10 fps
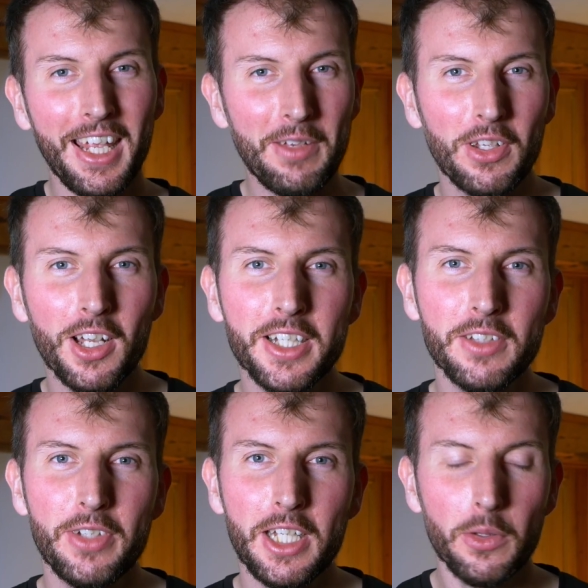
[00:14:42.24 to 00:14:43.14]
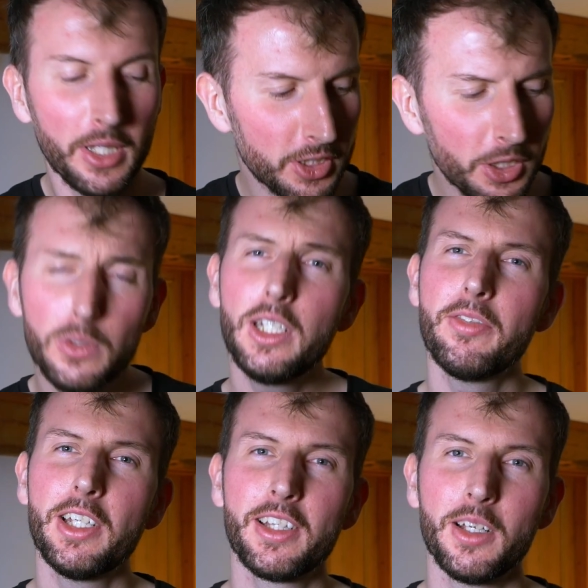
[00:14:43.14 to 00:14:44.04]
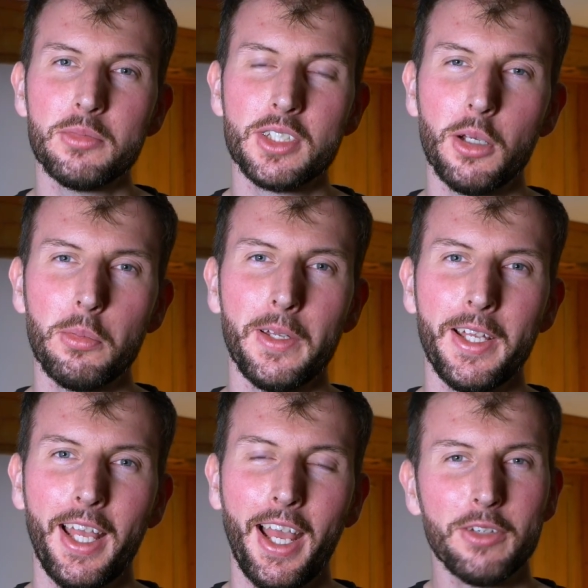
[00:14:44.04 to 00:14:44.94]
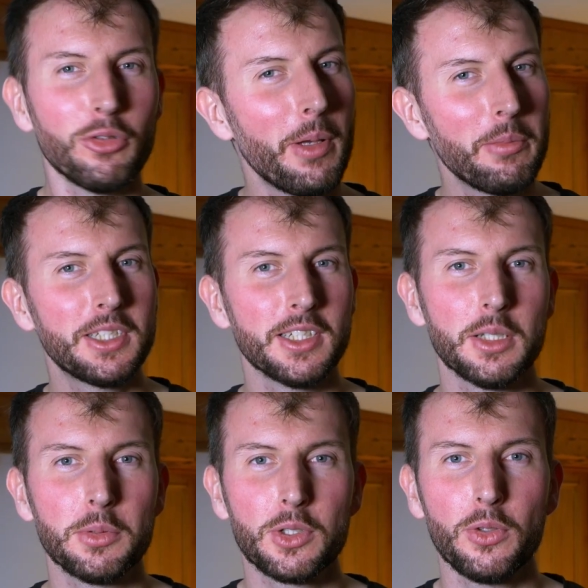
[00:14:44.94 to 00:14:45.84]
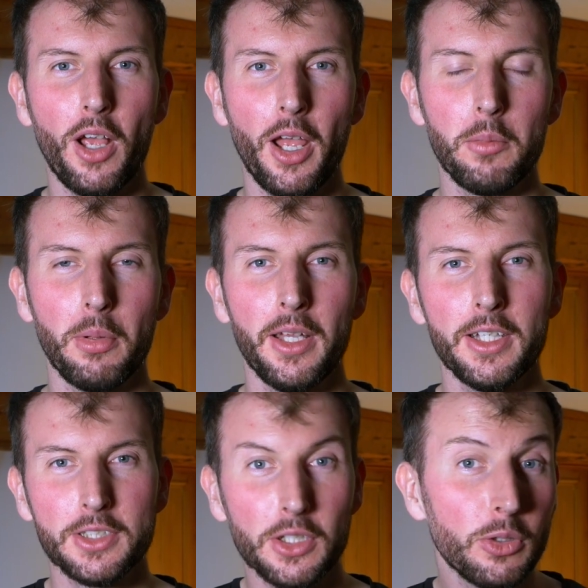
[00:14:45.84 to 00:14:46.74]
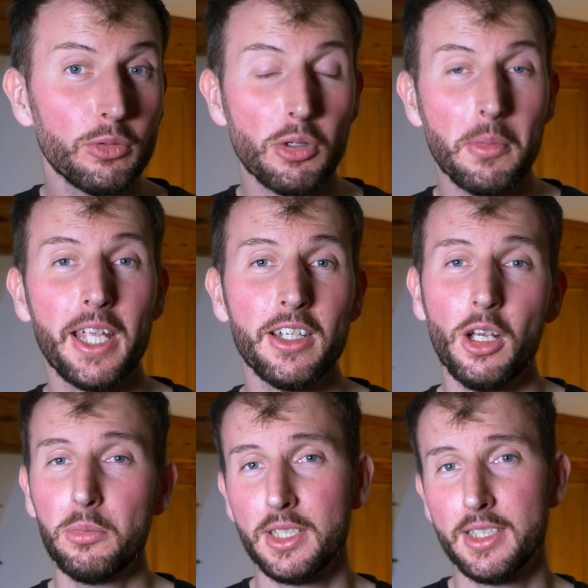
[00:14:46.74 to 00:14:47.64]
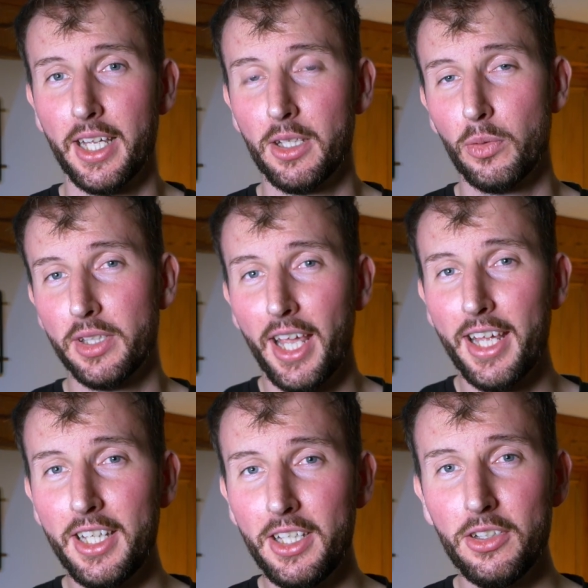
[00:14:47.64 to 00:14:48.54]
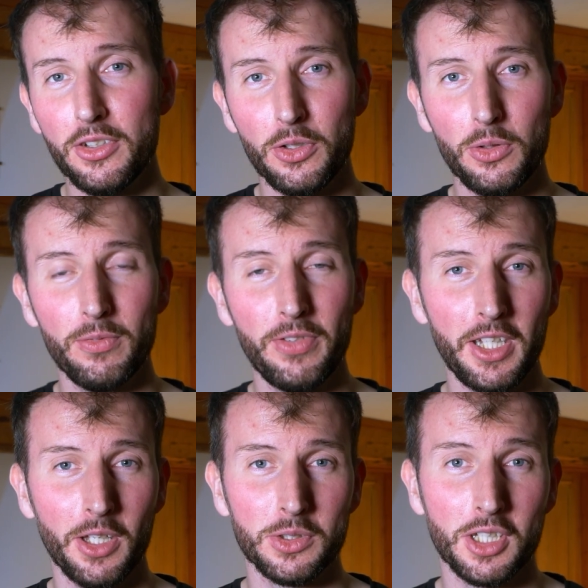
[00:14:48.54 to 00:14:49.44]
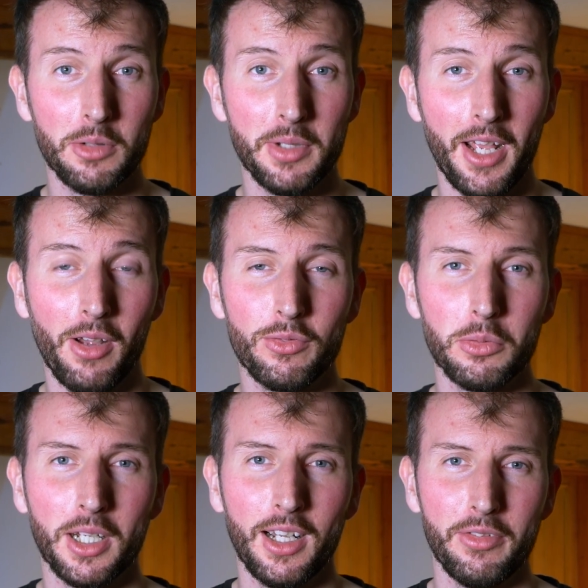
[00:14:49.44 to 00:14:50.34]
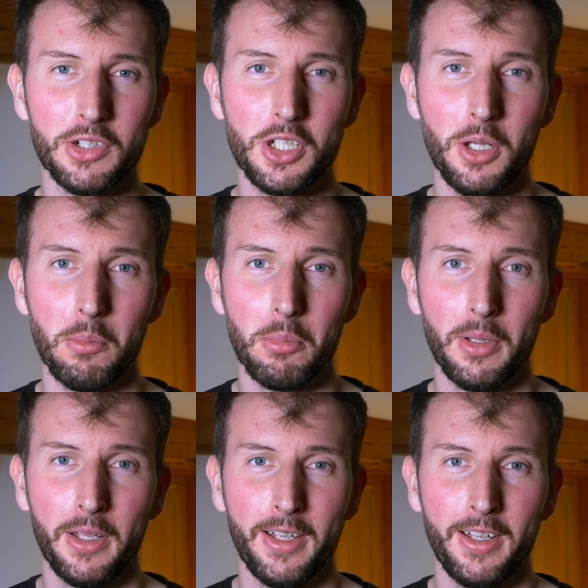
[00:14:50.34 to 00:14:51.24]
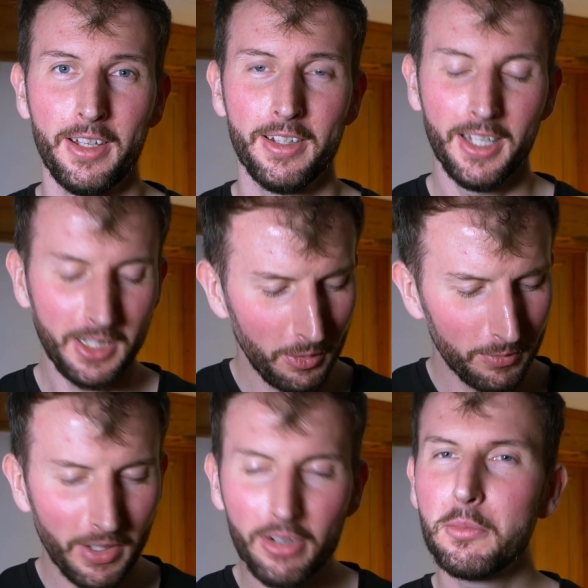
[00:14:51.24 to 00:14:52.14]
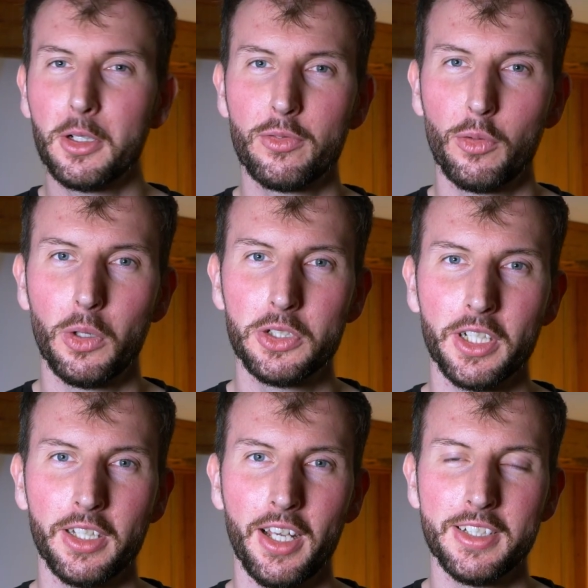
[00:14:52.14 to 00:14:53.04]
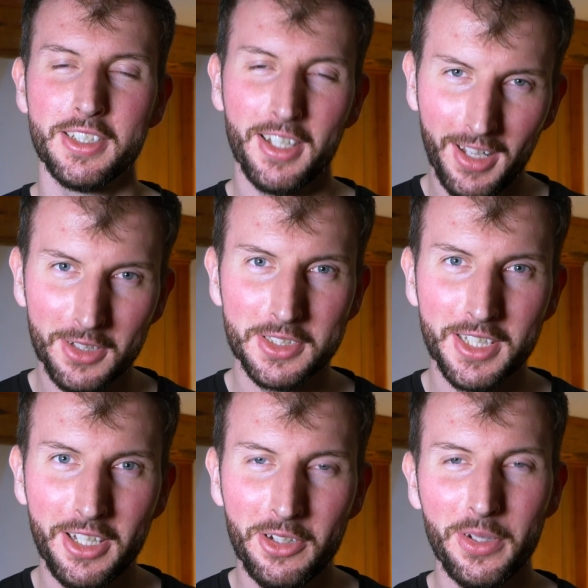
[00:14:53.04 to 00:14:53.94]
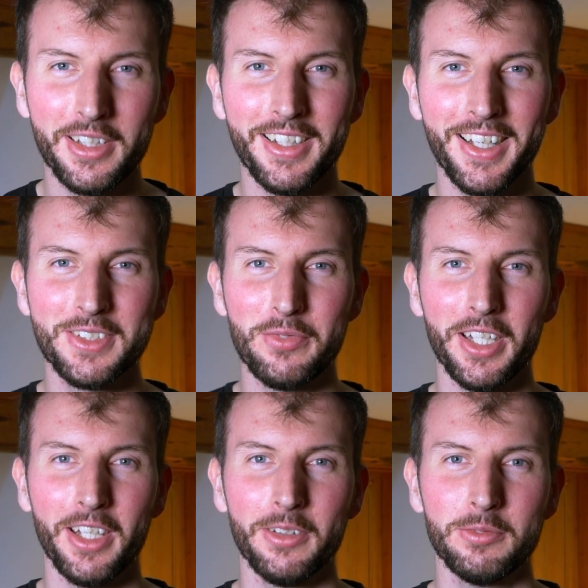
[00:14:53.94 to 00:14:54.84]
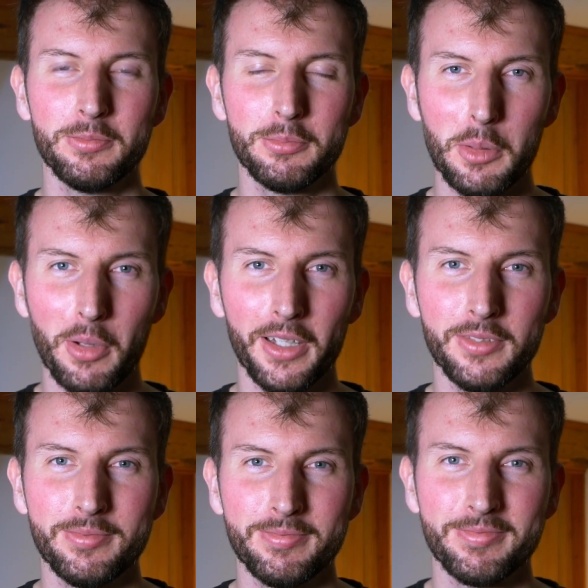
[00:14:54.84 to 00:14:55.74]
If you liked the video, then do leave it a thumbs up, and remember to subscribe to remain up to date with any new videos coming out from A Clever Chimp. Thank you very much for watching, guys. I'll see you in the next video. Bye-bye.